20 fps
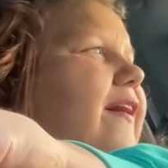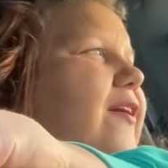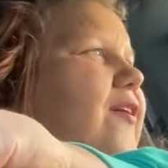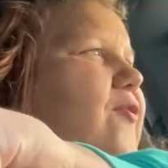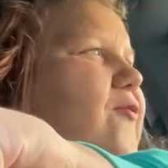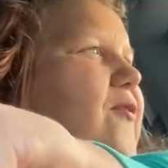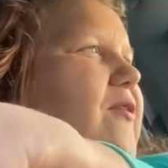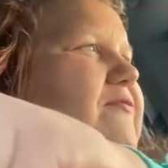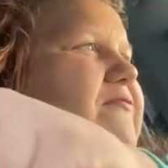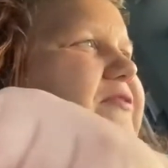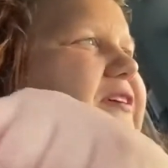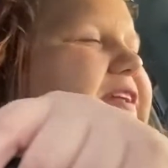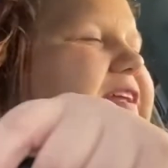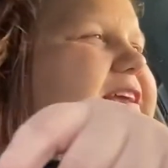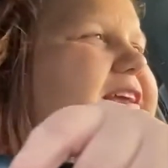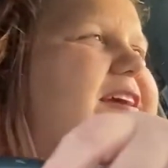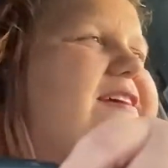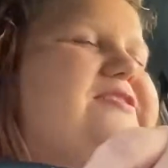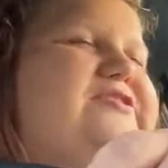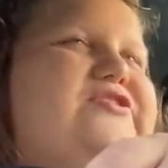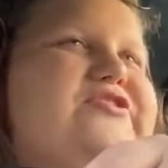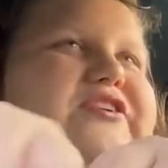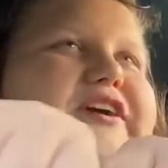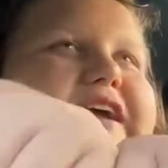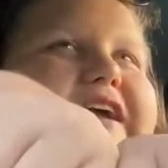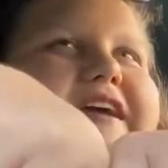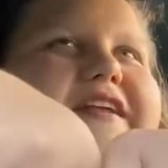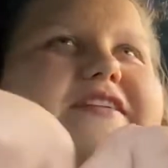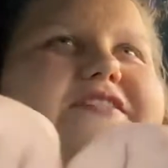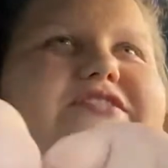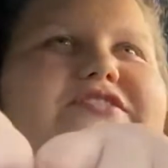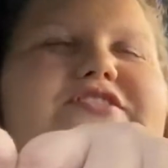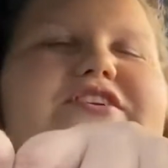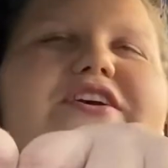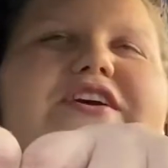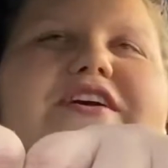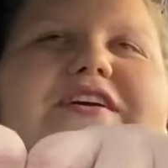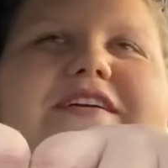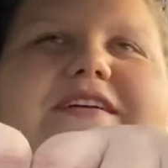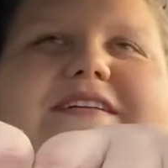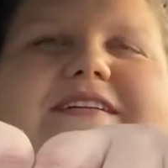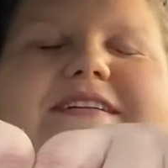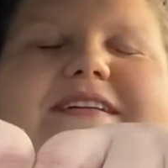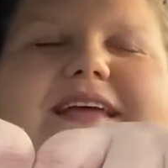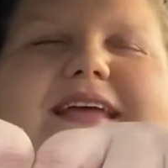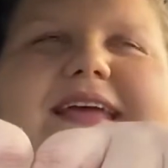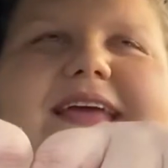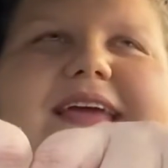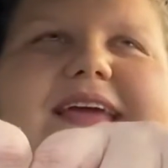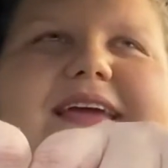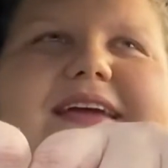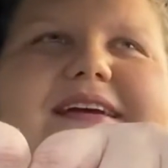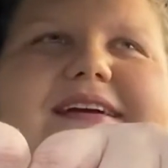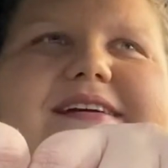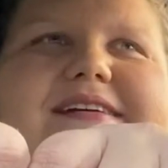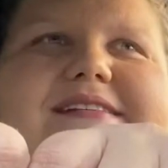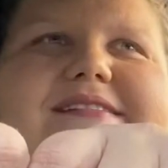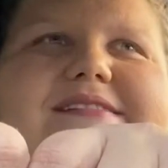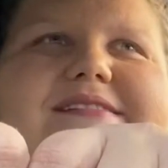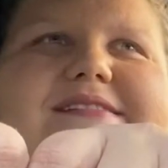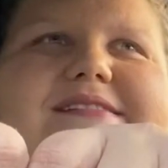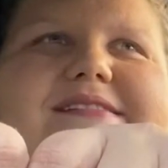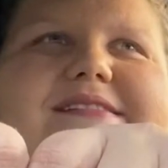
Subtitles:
went running yesterday in a shirt and